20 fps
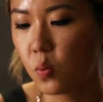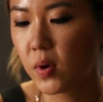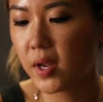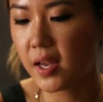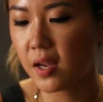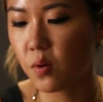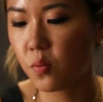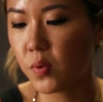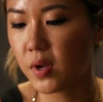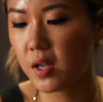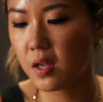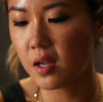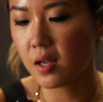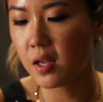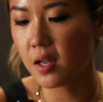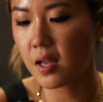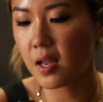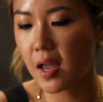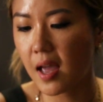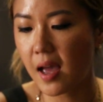
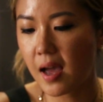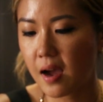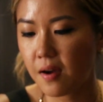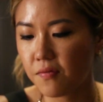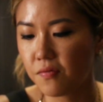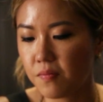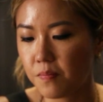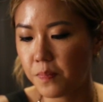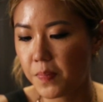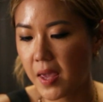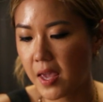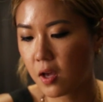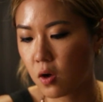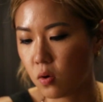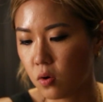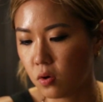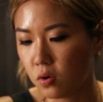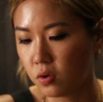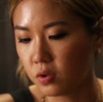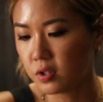we have
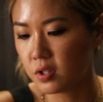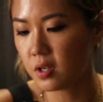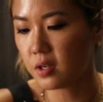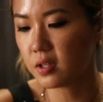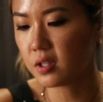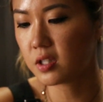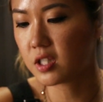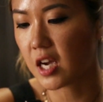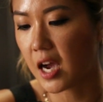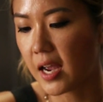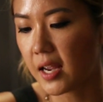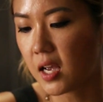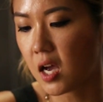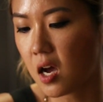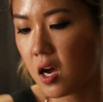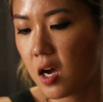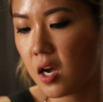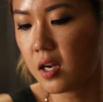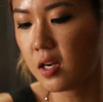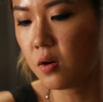pickled
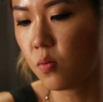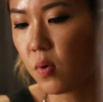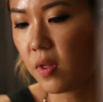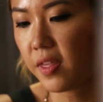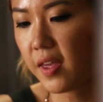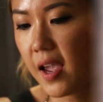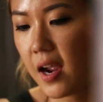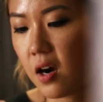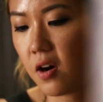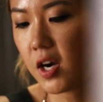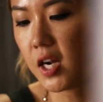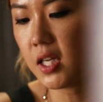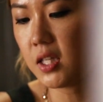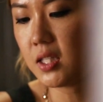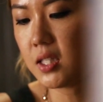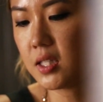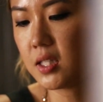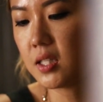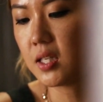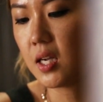daikon with
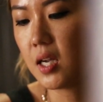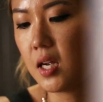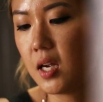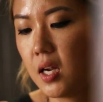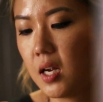carrots,